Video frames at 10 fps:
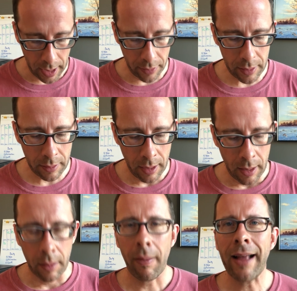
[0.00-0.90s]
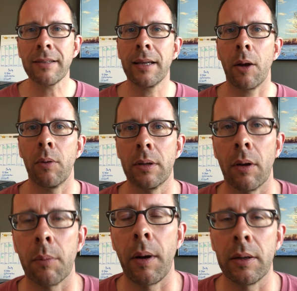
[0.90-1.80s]
And then the last thing I want to
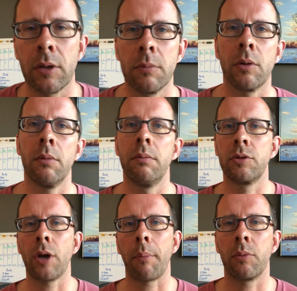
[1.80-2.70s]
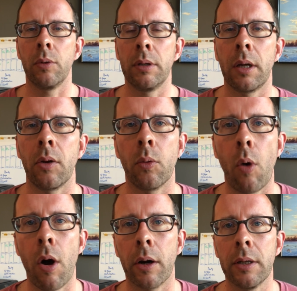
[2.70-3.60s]
talk about in terms of chop the wood and carry the
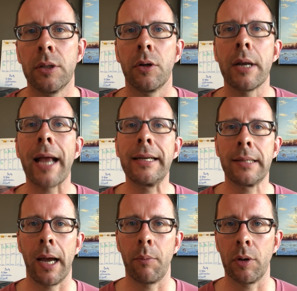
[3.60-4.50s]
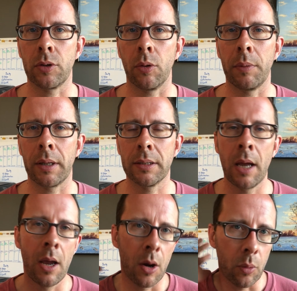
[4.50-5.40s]
water is your nighttime ritual, because
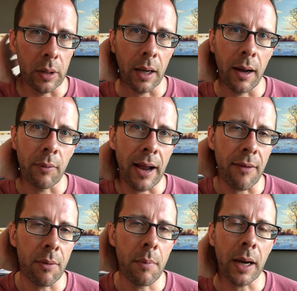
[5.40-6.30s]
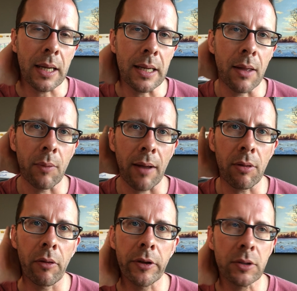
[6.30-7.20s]
we have the monkey and we have
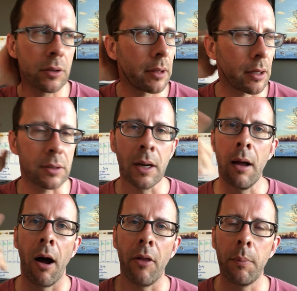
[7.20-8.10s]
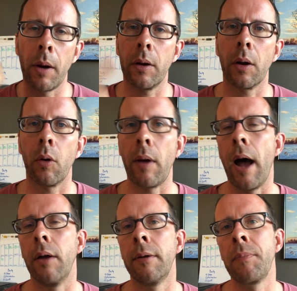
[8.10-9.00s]
the lizard that's on the
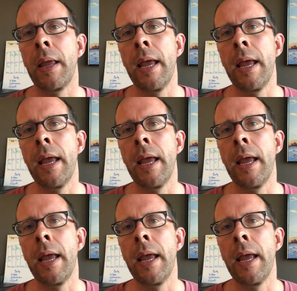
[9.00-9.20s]
merry-go-round.